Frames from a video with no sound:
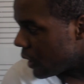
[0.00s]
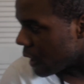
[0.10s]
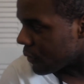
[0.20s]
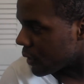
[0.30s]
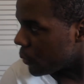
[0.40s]
I
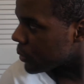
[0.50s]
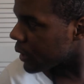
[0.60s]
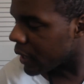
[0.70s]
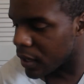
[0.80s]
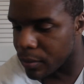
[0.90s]
forget what the
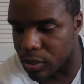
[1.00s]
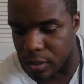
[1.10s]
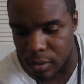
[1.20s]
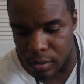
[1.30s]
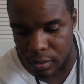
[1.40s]
heck it was
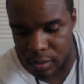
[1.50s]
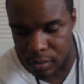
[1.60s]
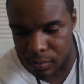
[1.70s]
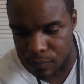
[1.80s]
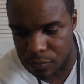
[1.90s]
called.